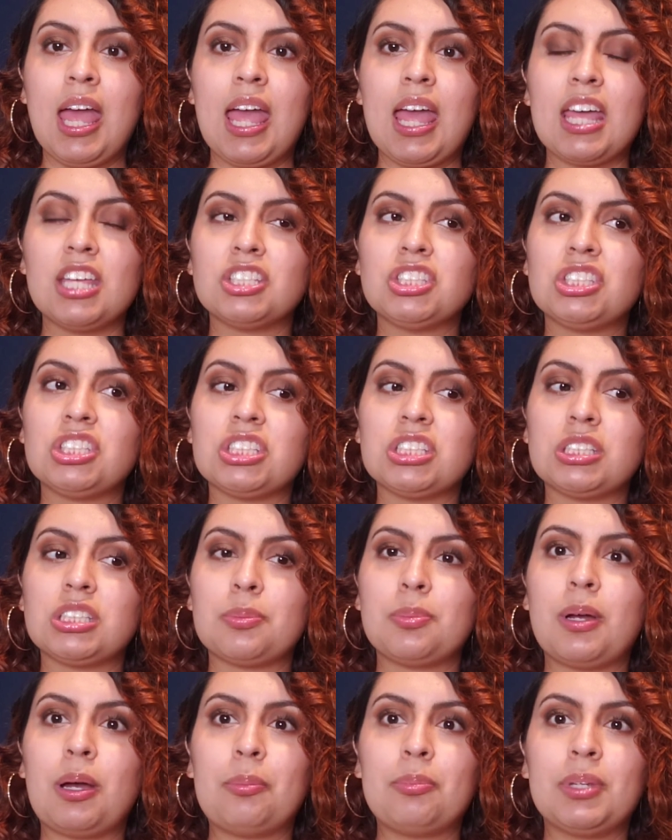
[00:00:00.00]
it's just
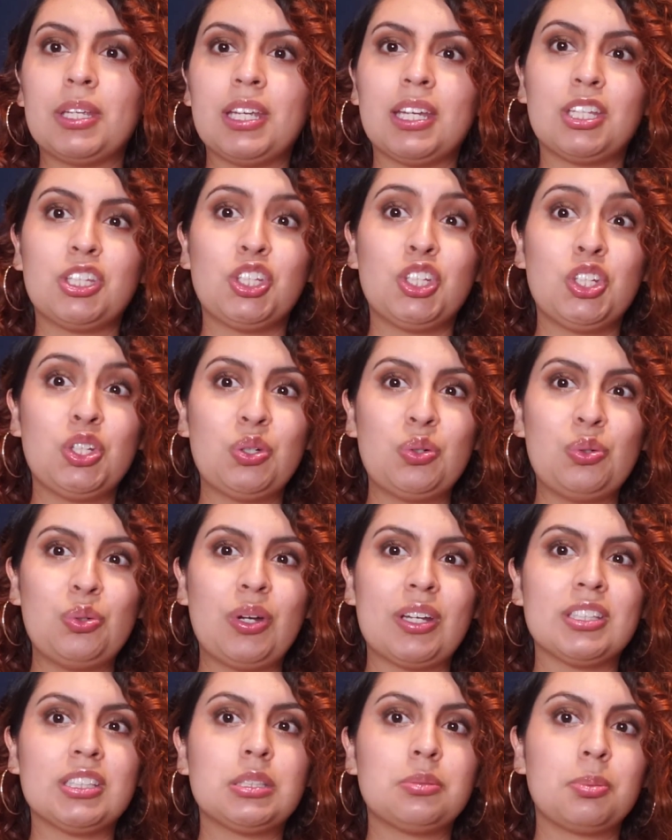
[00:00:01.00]
about me and you
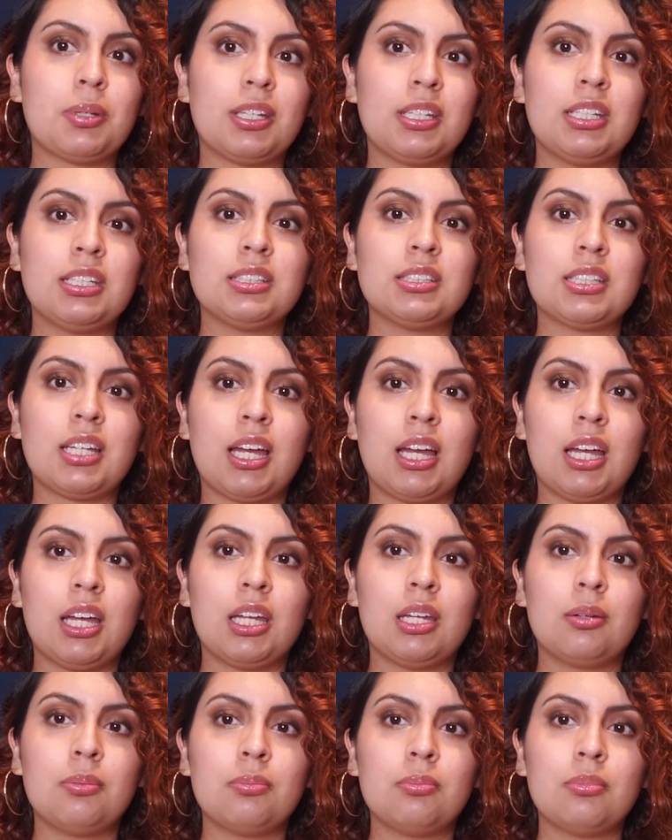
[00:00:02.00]
and spending
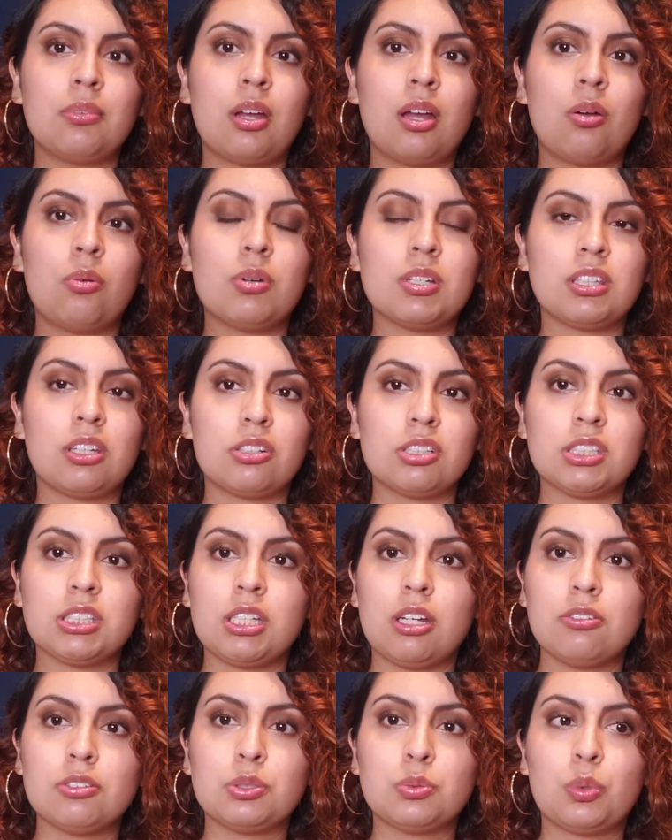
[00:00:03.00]
time with
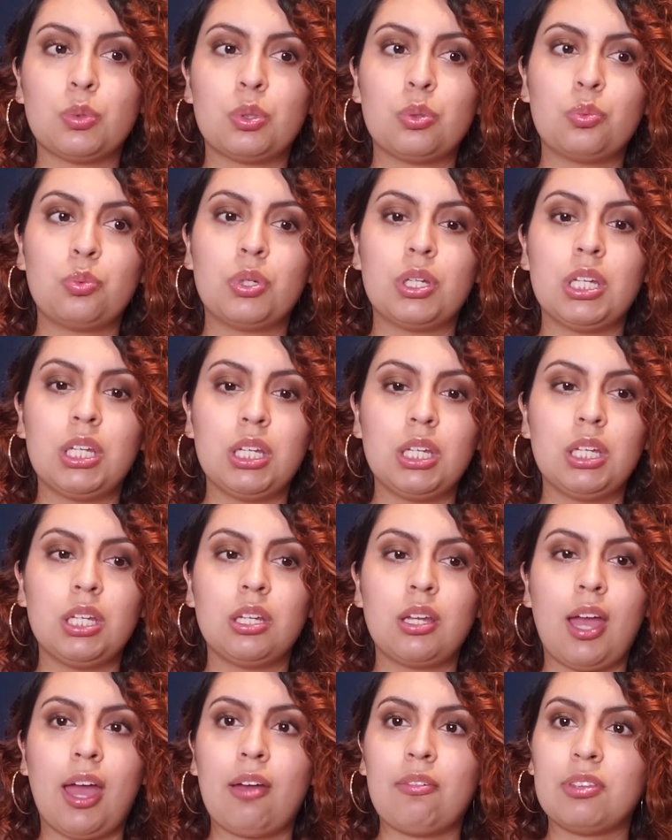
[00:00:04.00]
ourselves when we
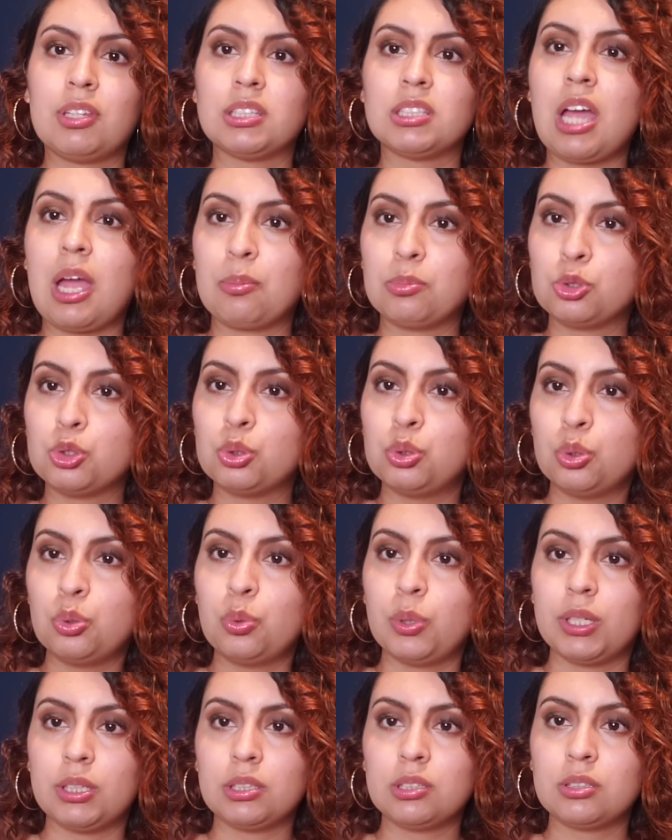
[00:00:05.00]
have the time to
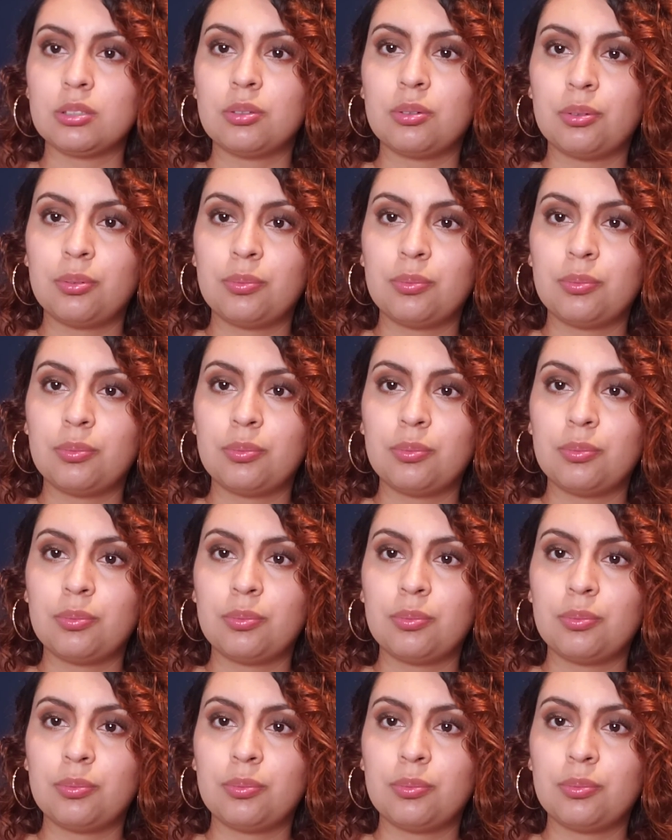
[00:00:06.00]
do it.